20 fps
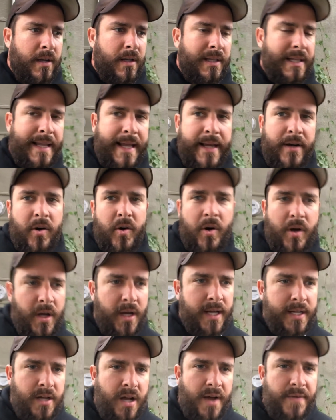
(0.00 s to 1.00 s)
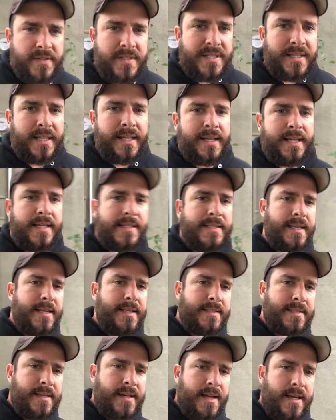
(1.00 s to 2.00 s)
later on, obviously, because
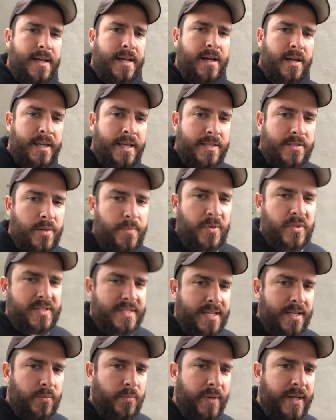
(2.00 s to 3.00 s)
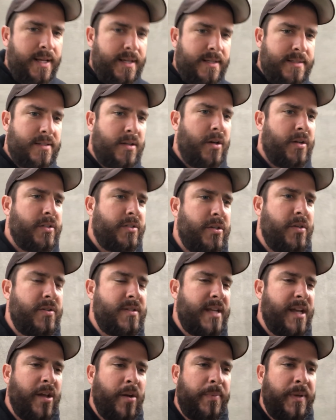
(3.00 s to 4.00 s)
he's uh, he's almost 10 weeks. On
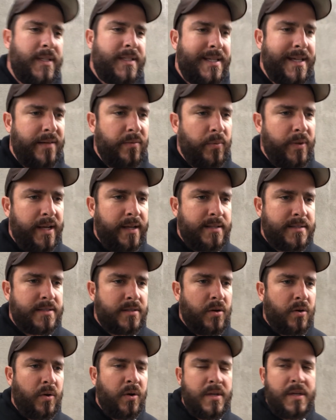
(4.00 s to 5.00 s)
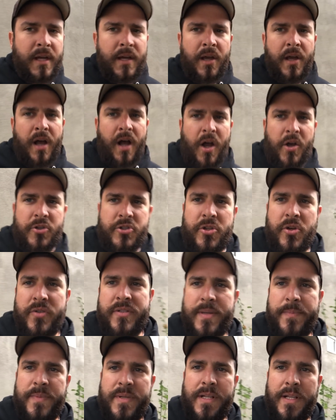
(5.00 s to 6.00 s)
Tuesday, he'll be 10 weeks. So I'll show
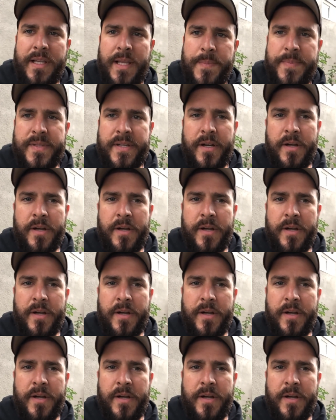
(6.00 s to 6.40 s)
some clips